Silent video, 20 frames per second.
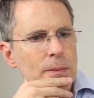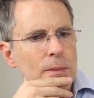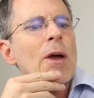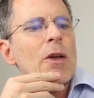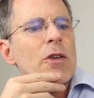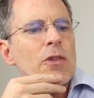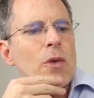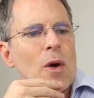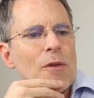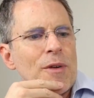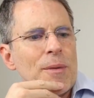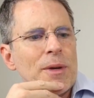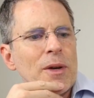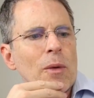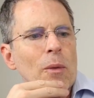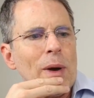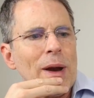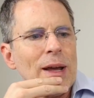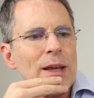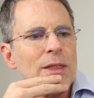So if I'm going
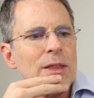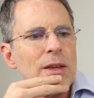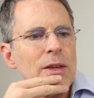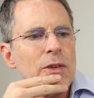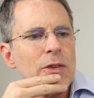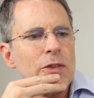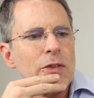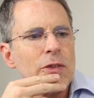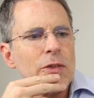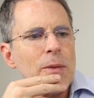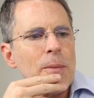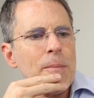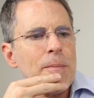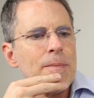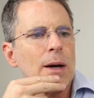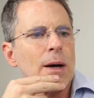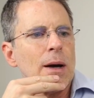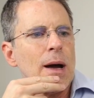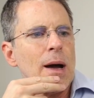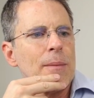to rank these,
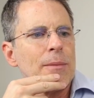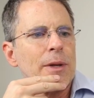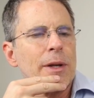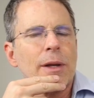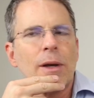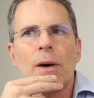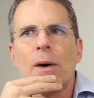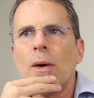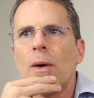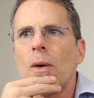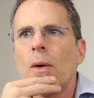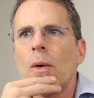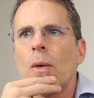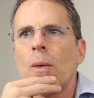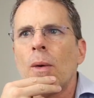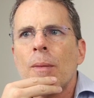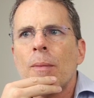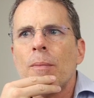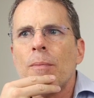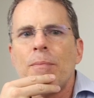I'm going to
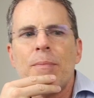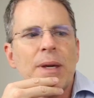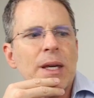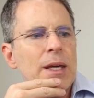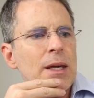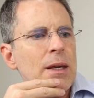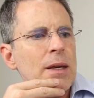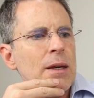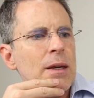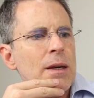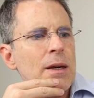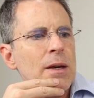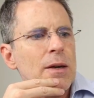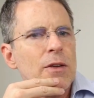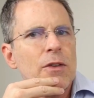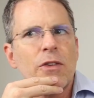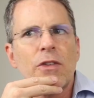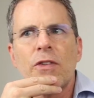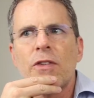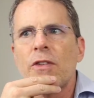go B,
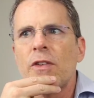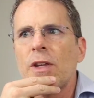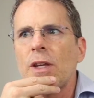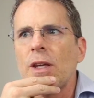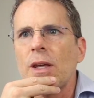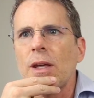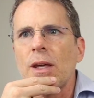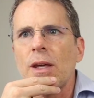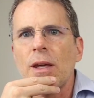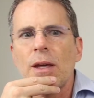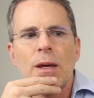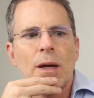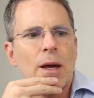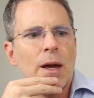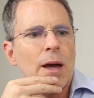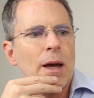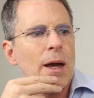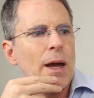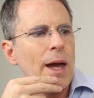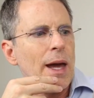C,
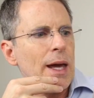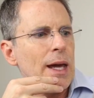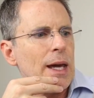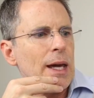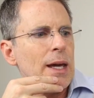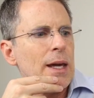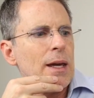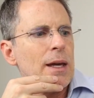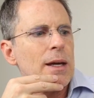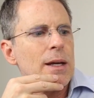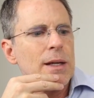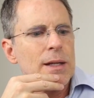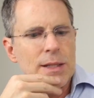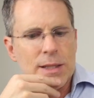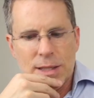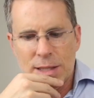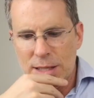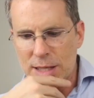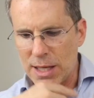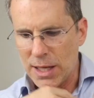A,
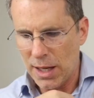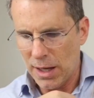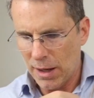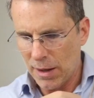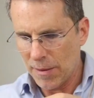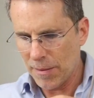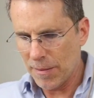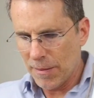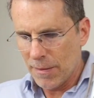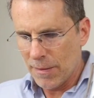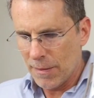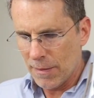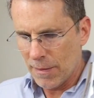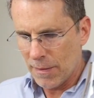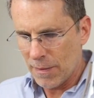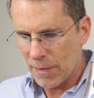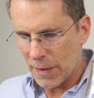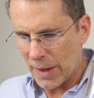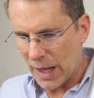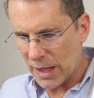D.
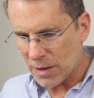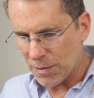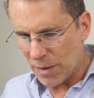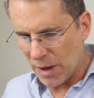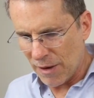That's my